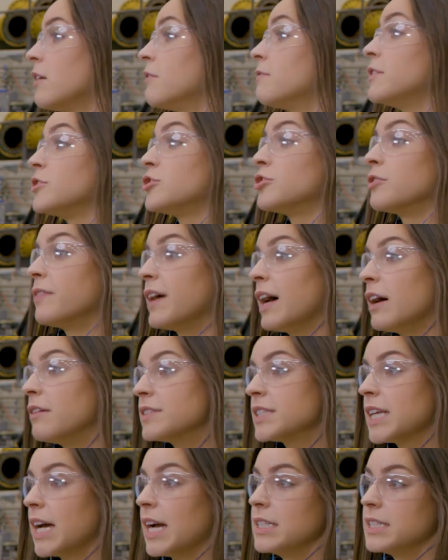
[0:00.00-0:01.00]
Fisher valve
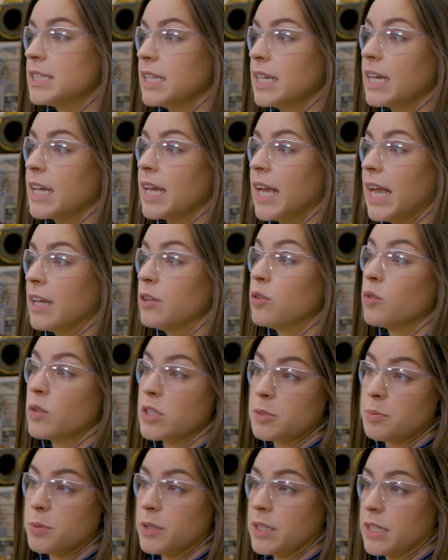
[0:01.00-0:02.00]
sizing and
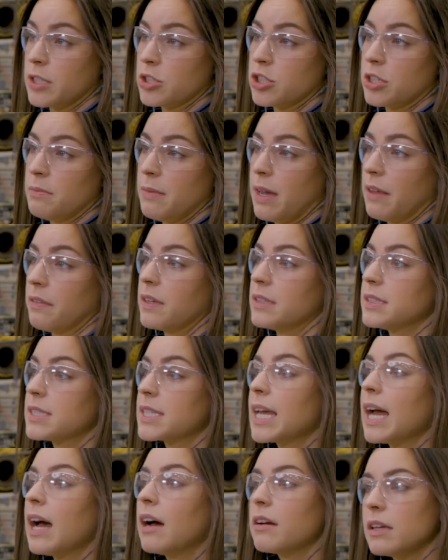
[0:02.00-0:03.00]
noise prediction methods
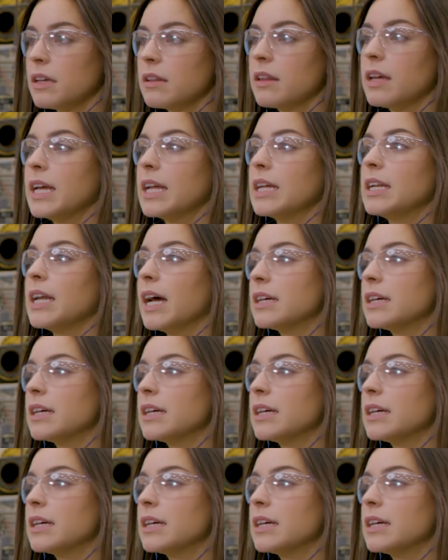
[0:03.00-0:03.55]
calculate an